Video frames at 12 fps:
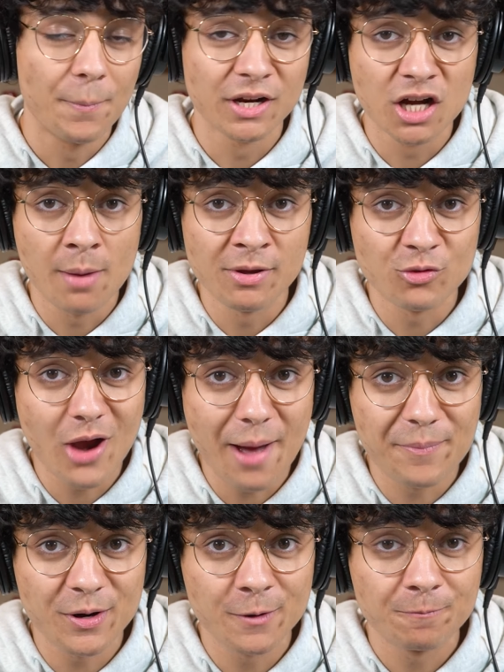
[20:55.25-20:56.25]
up and coming
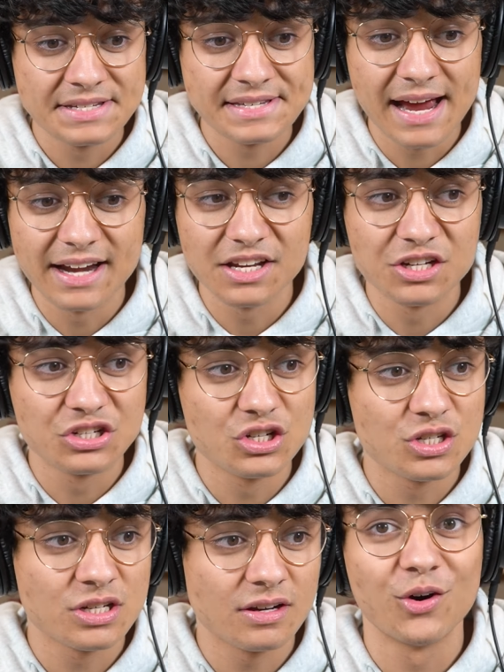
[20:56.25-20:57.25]
rapper, decided to
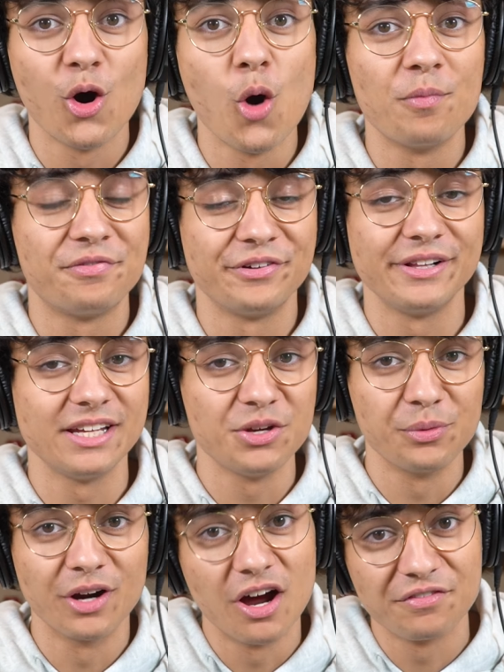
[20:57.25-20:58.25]
just, hopefully he
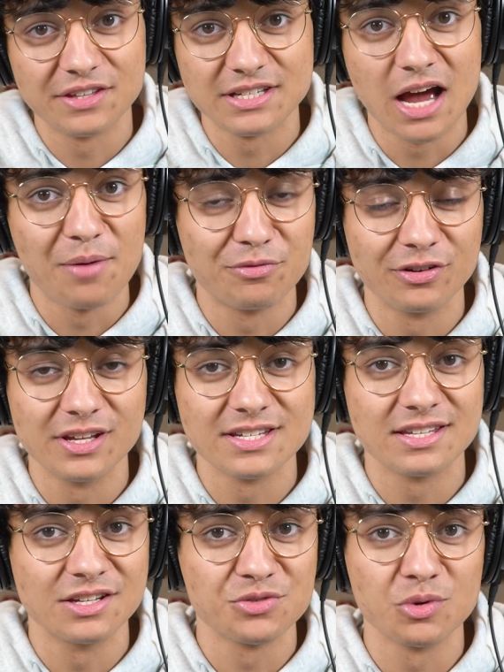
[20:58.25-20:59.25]
went off the top for
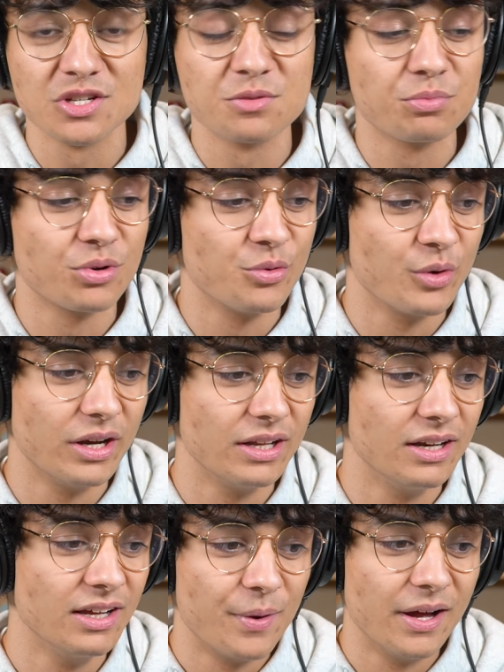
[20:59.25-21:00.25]
this and this wasn't
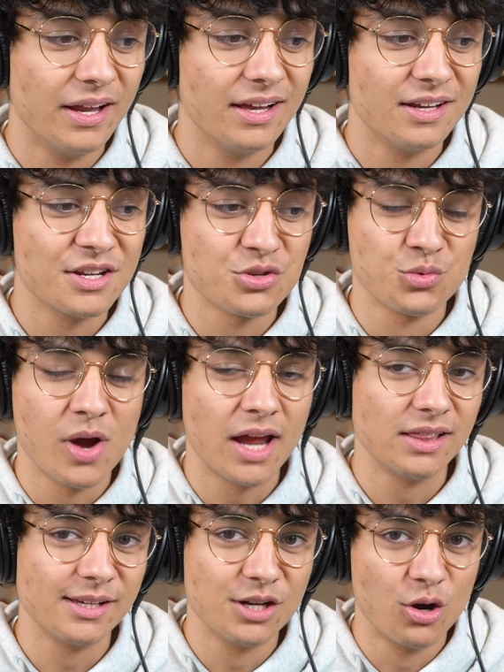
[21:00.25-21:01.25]
pre-written. But it is
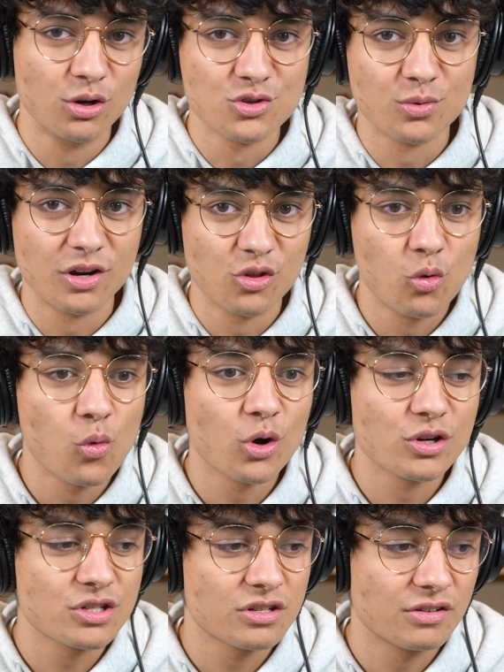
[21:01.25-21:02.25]
widely known as one of the
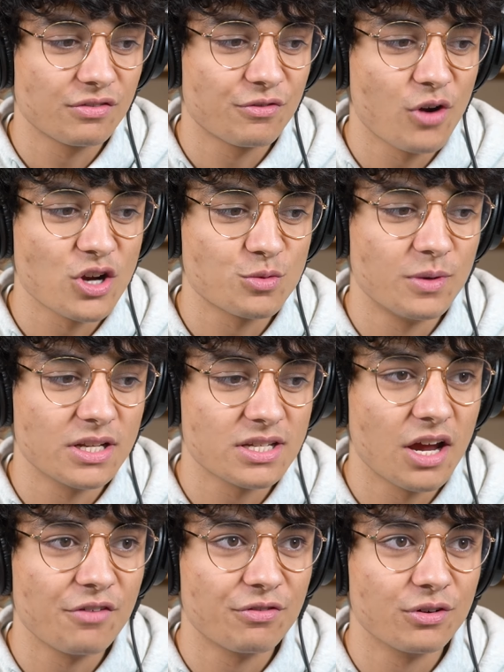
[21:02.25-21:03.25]
worst freshman
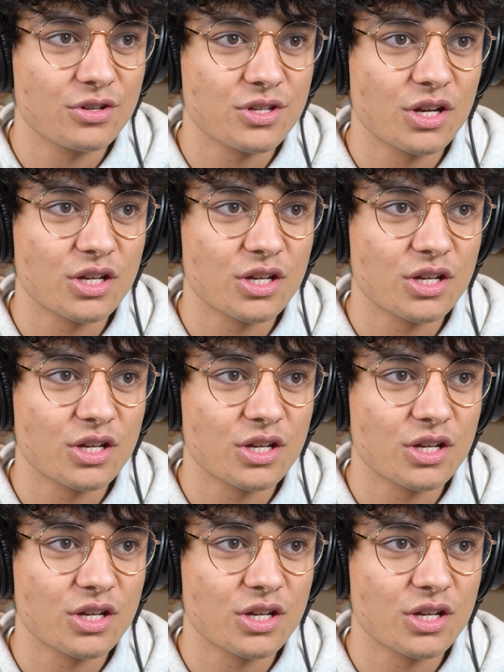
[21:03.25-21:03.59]
cyphers,